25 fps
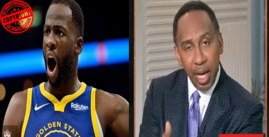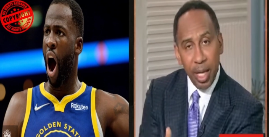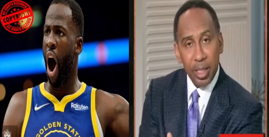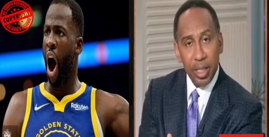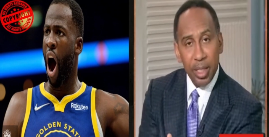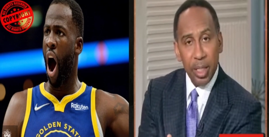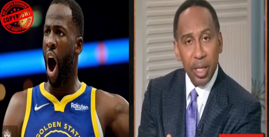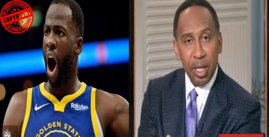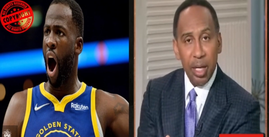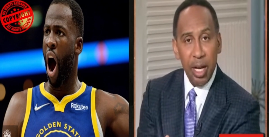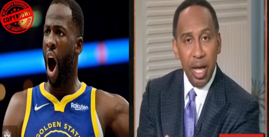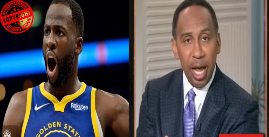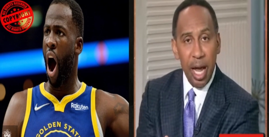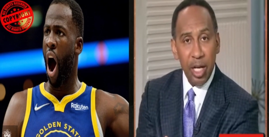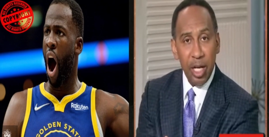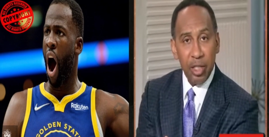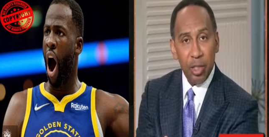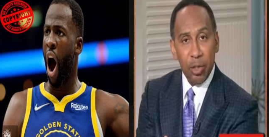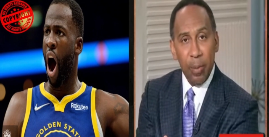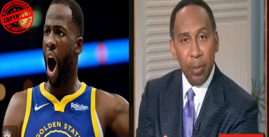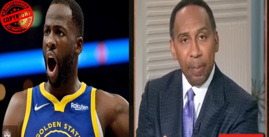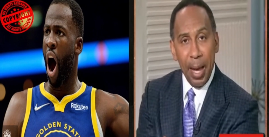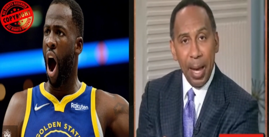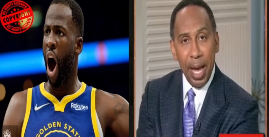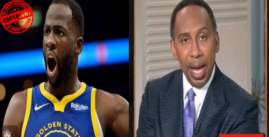Speaker 1: Into the
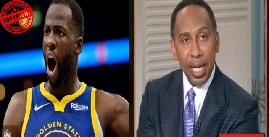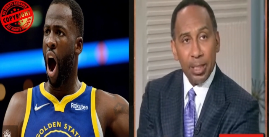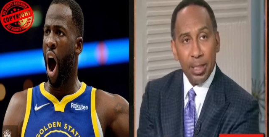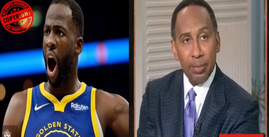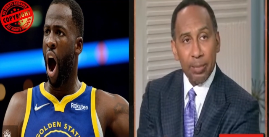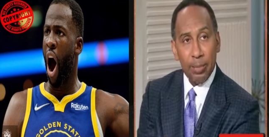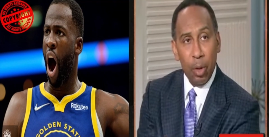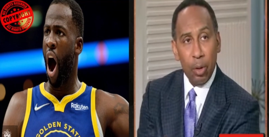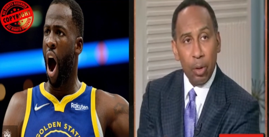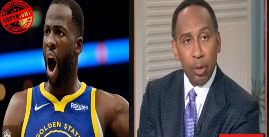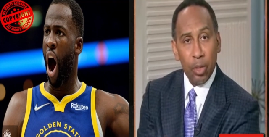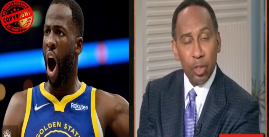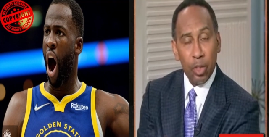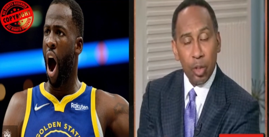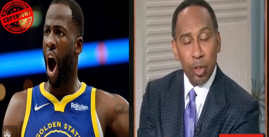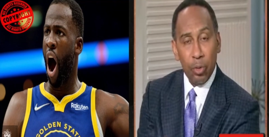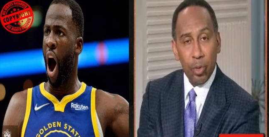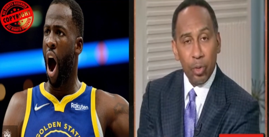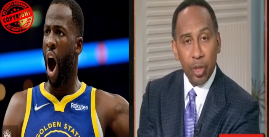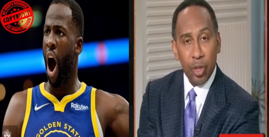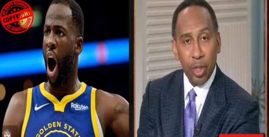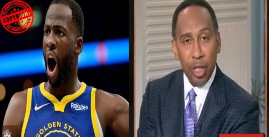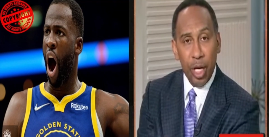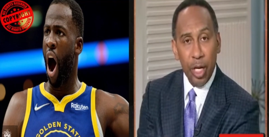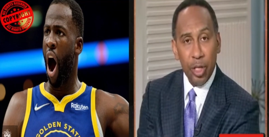National Basketball
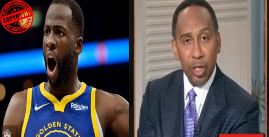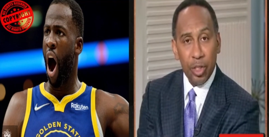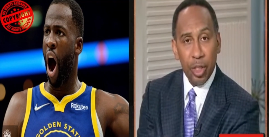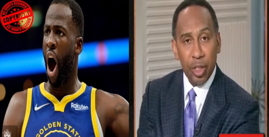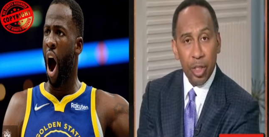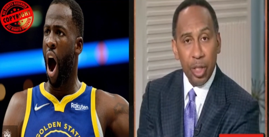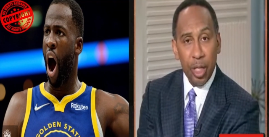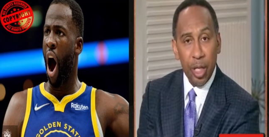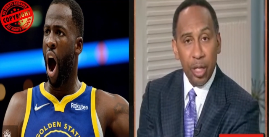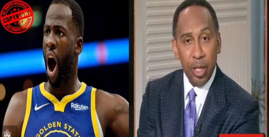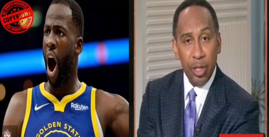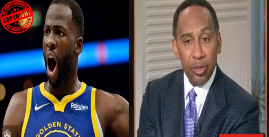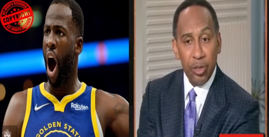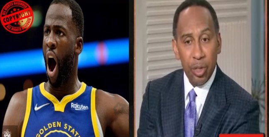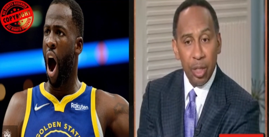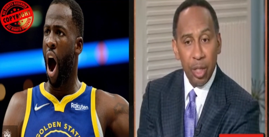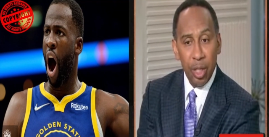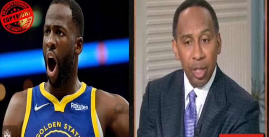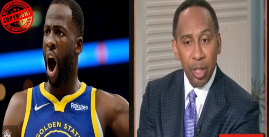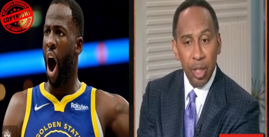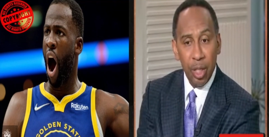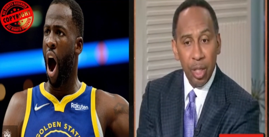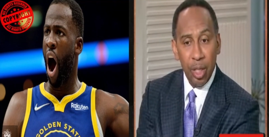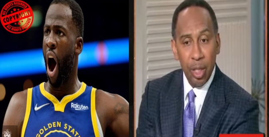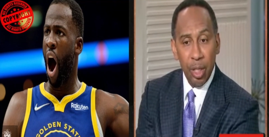Association is
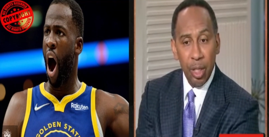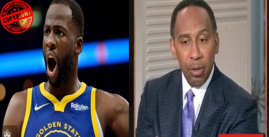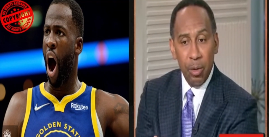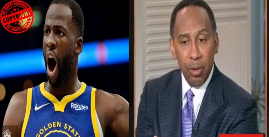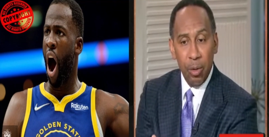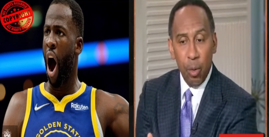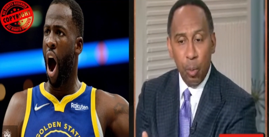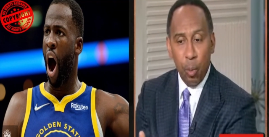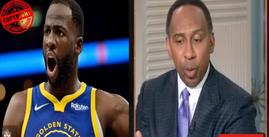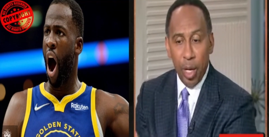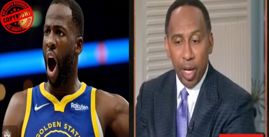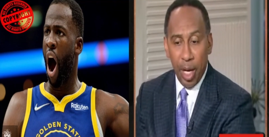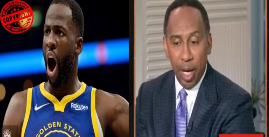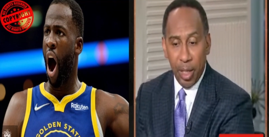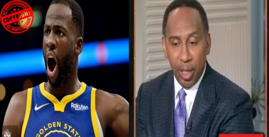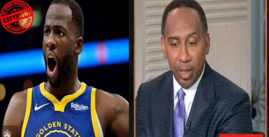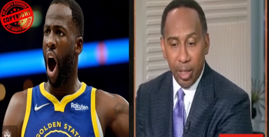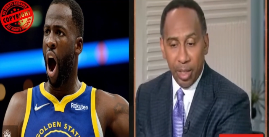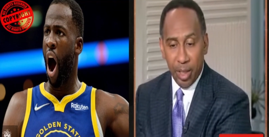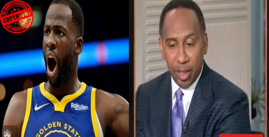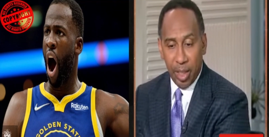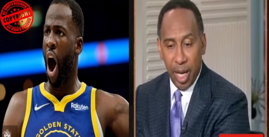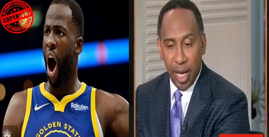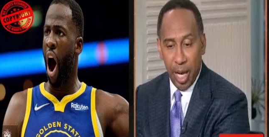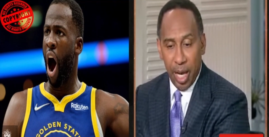we
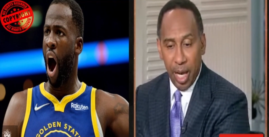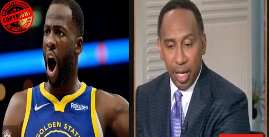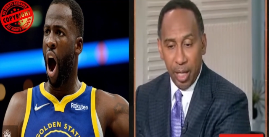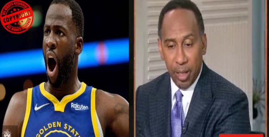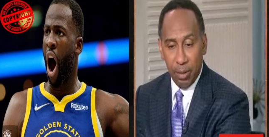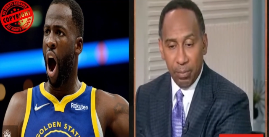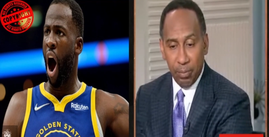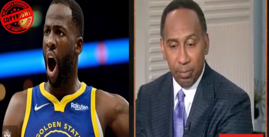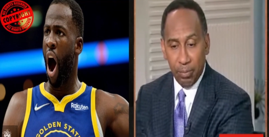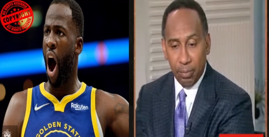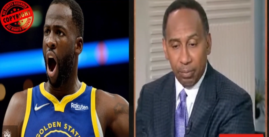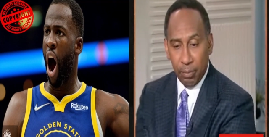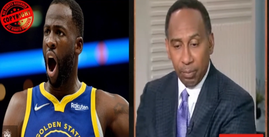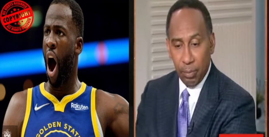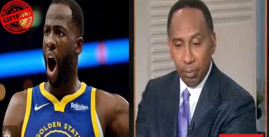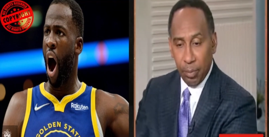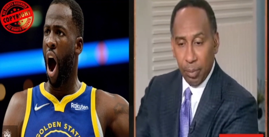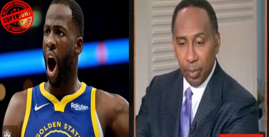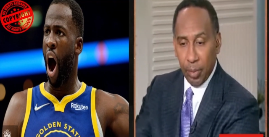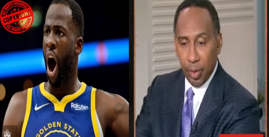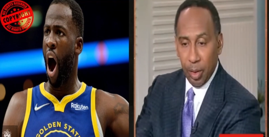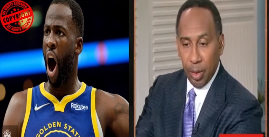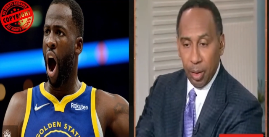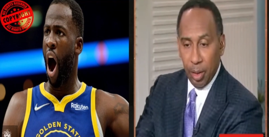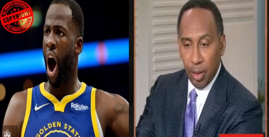understand
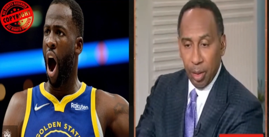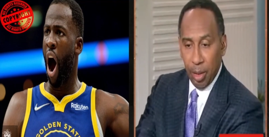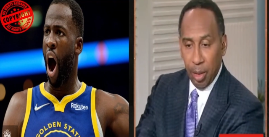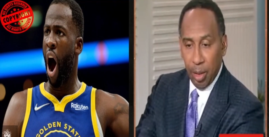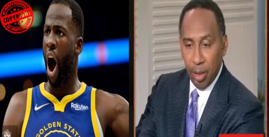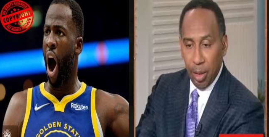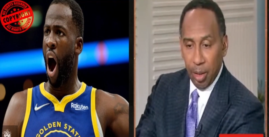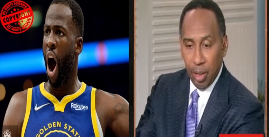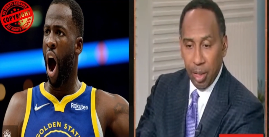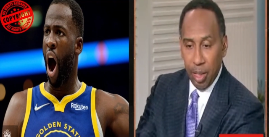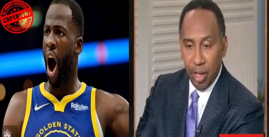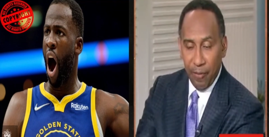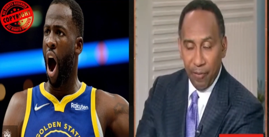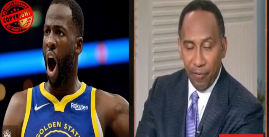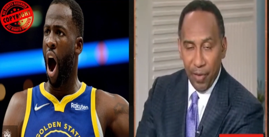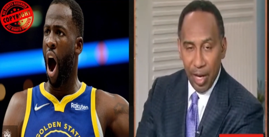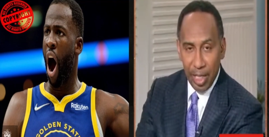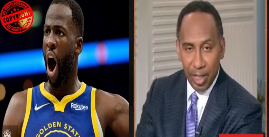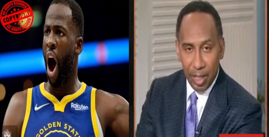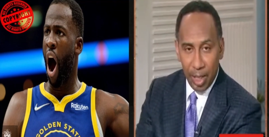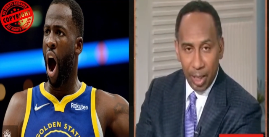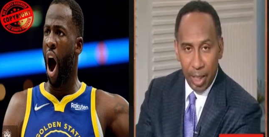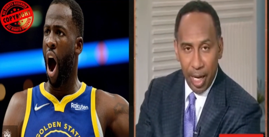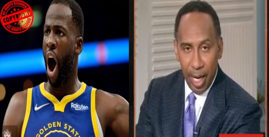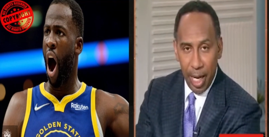the
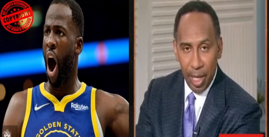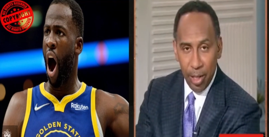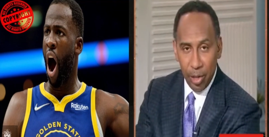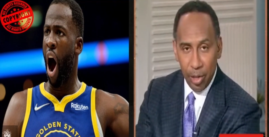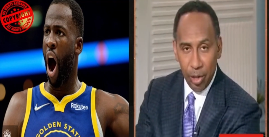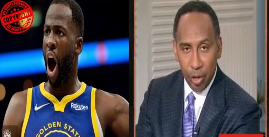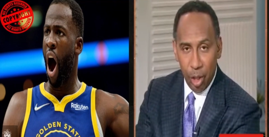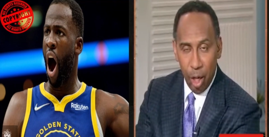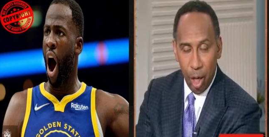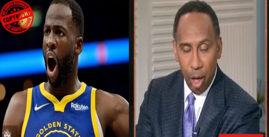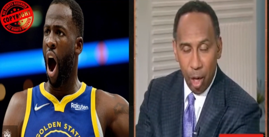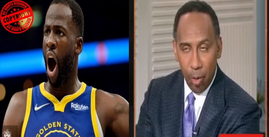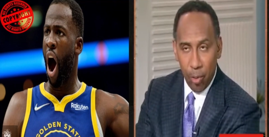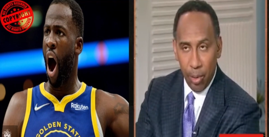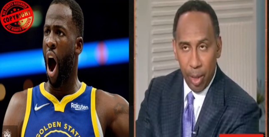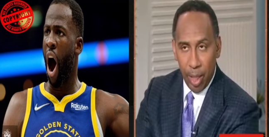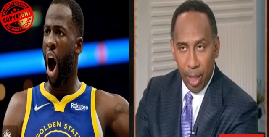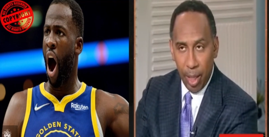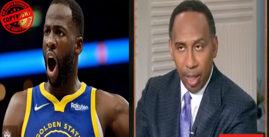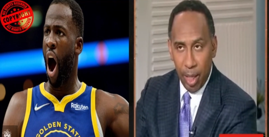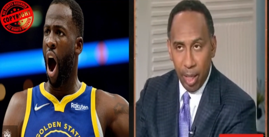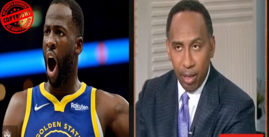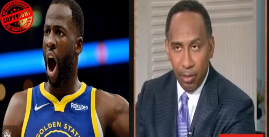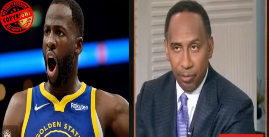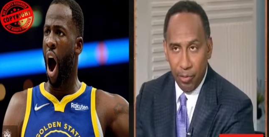investigators go,
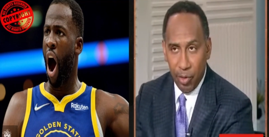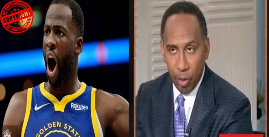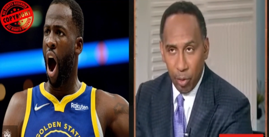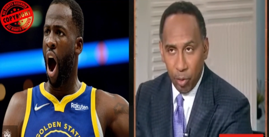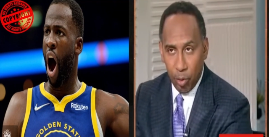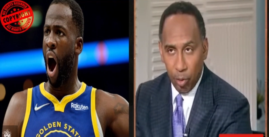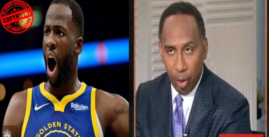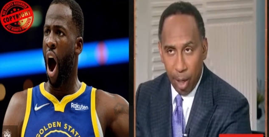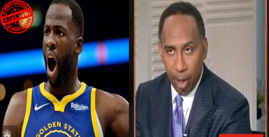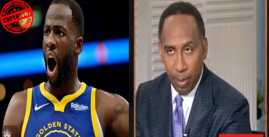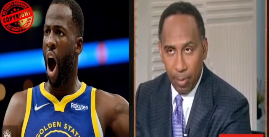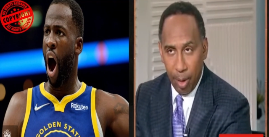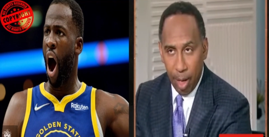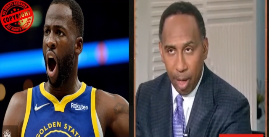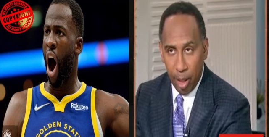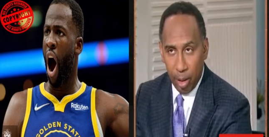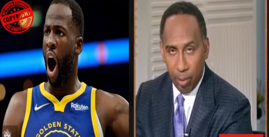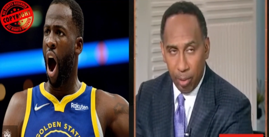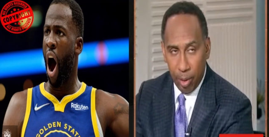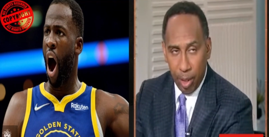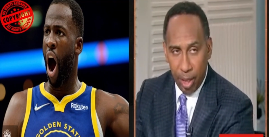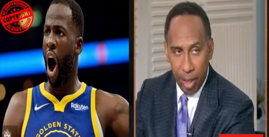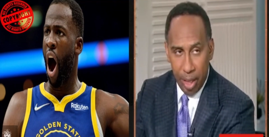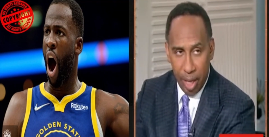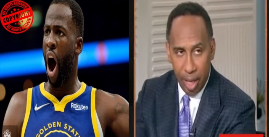they interview Draymond
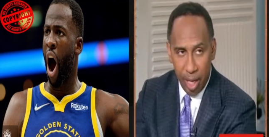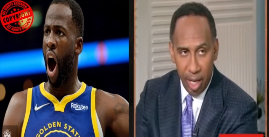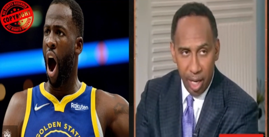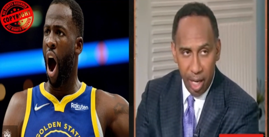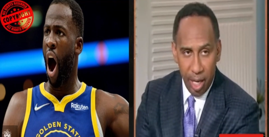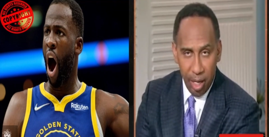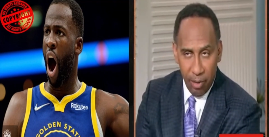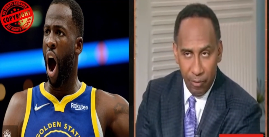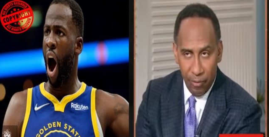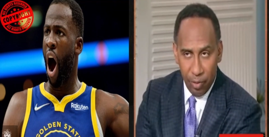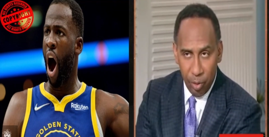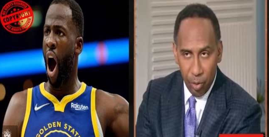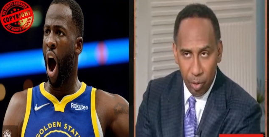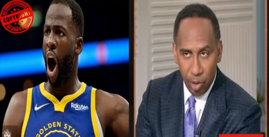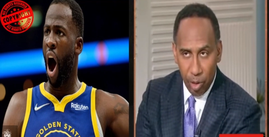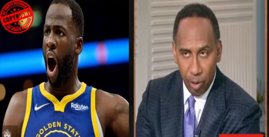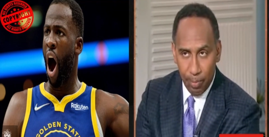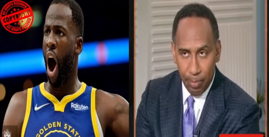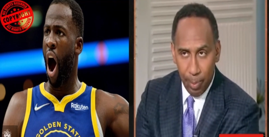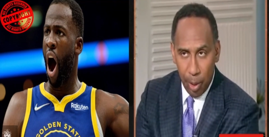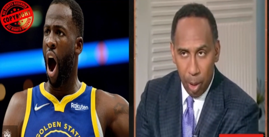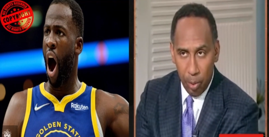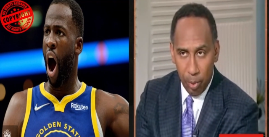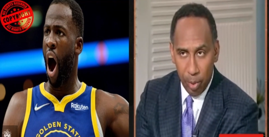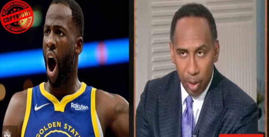Green, they interview
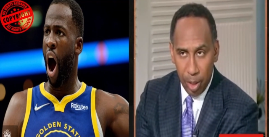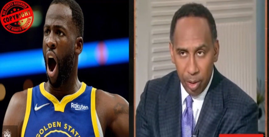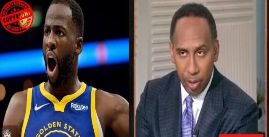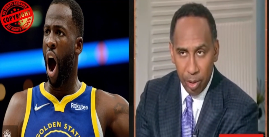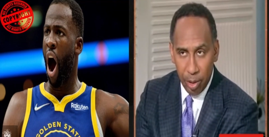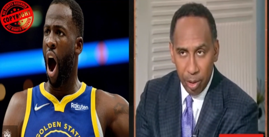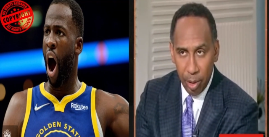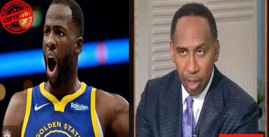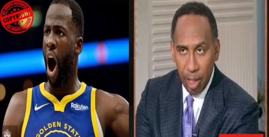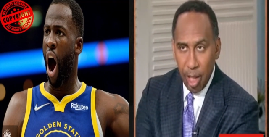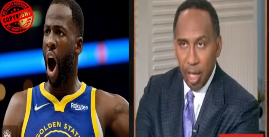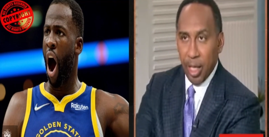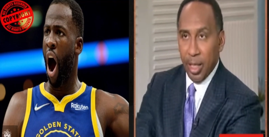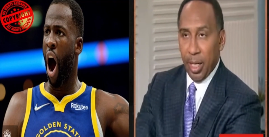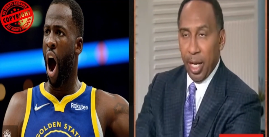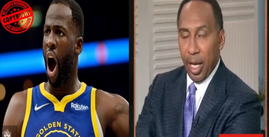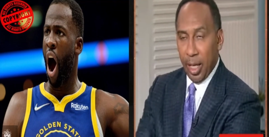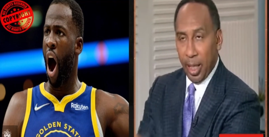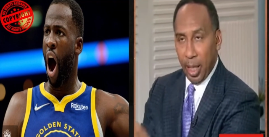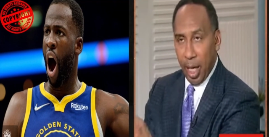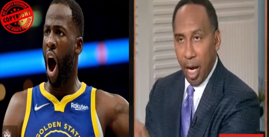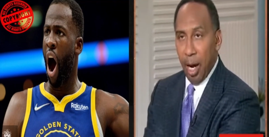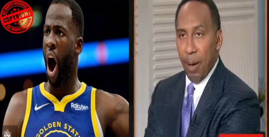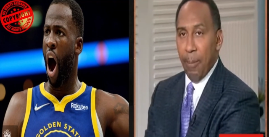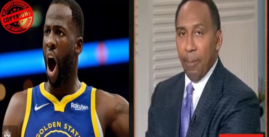Sabonis,
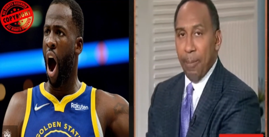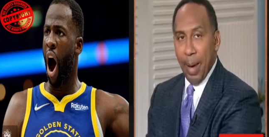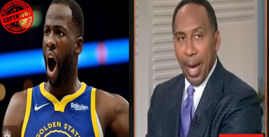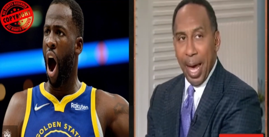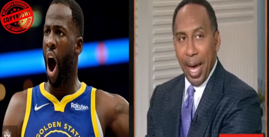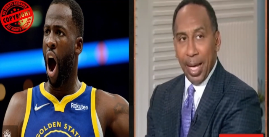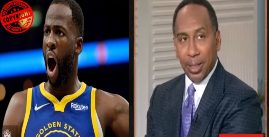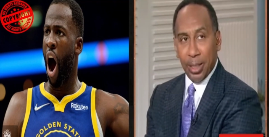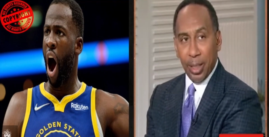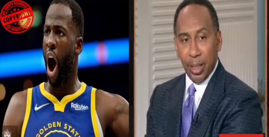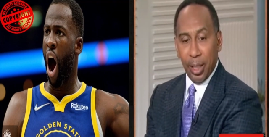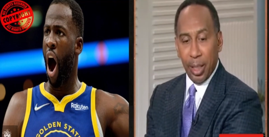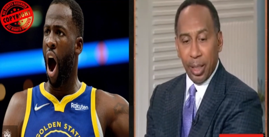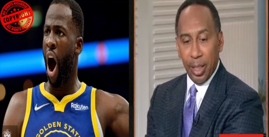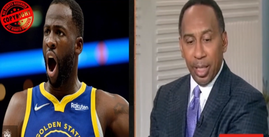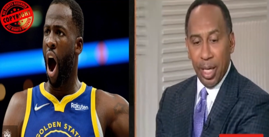they come back to